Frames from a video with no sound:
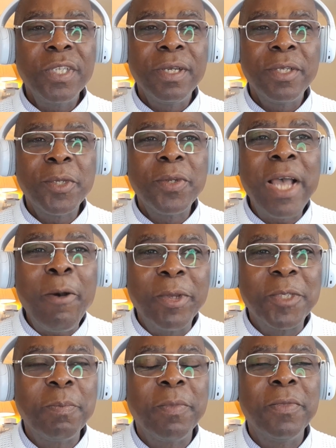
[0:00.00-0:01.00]
So that
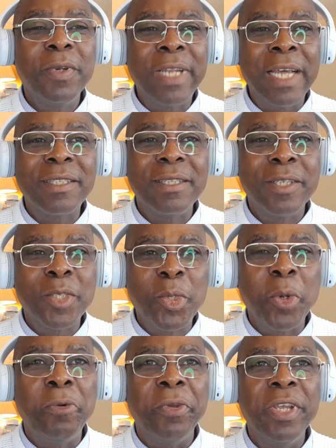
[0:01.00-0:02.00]
was that's the
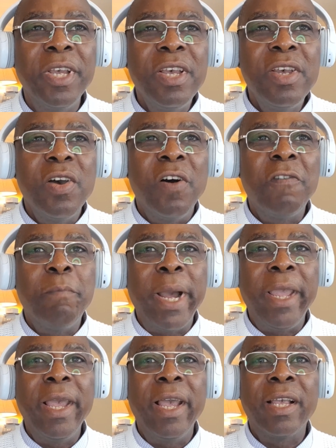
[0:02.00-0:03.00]
story of
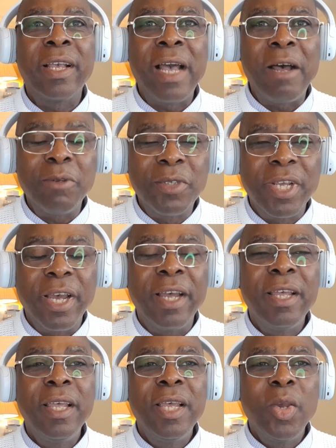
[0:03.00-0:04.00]
my encounter
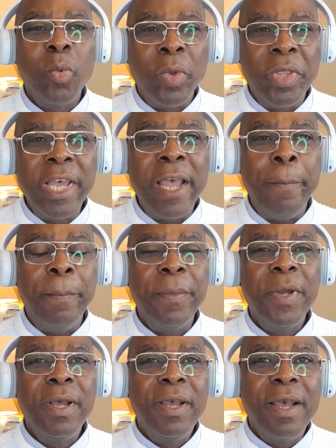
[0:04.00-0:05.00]
with them.
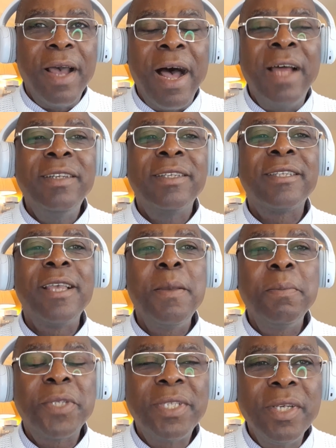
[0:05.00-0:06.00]
And the
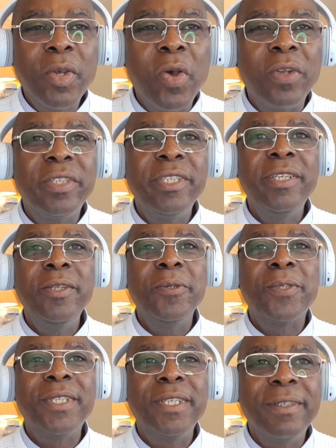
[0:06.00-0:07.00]
same still
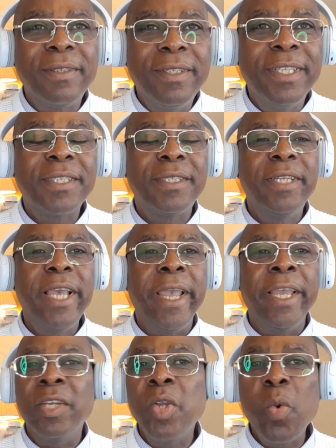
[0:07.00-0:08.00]
continues till this
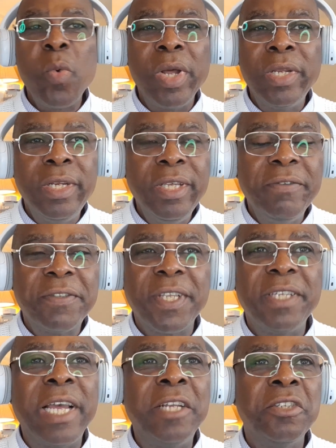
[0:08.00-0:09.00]
day. No one leaves the
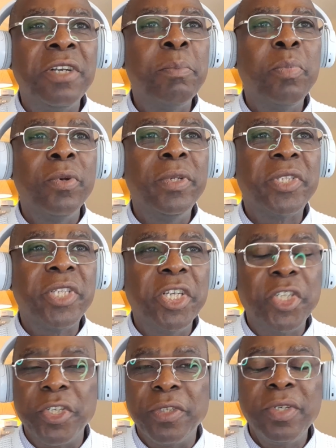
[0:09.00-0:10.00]
Nigerian police
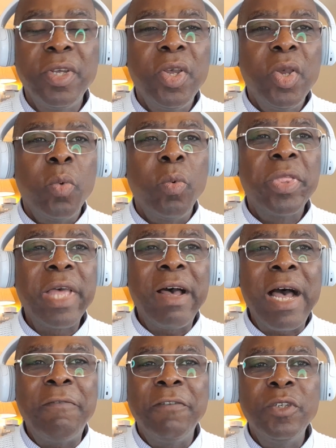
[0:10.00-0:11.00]
station without
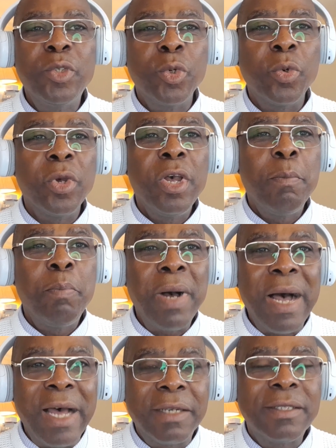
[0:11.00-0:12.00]
having to
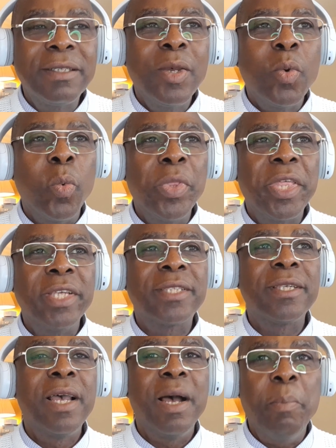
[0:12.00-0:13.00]
part with
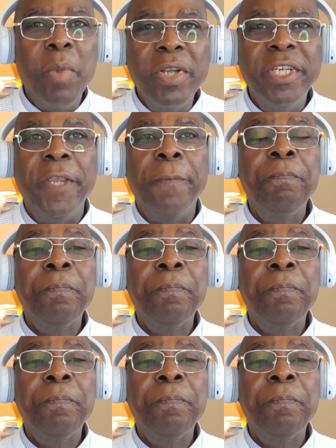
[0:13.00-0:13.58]
his money.